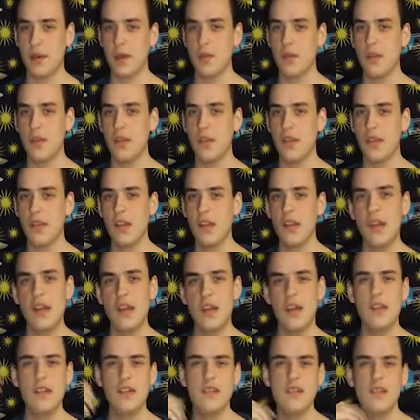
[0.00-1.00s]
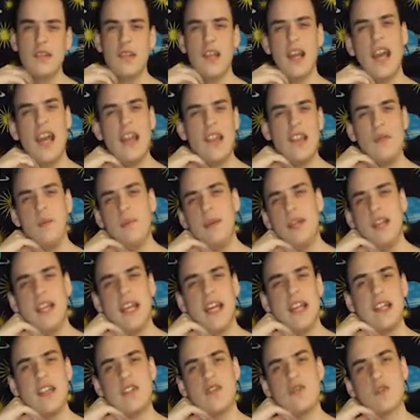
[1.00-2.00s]
poses, it hasn't been
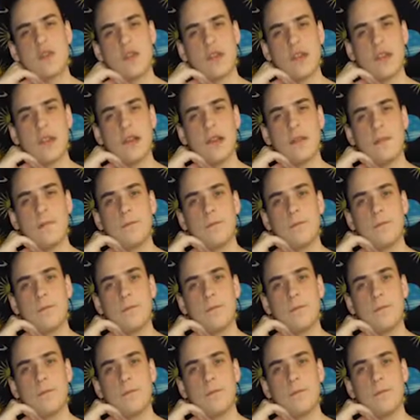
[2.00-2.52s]
that interesting.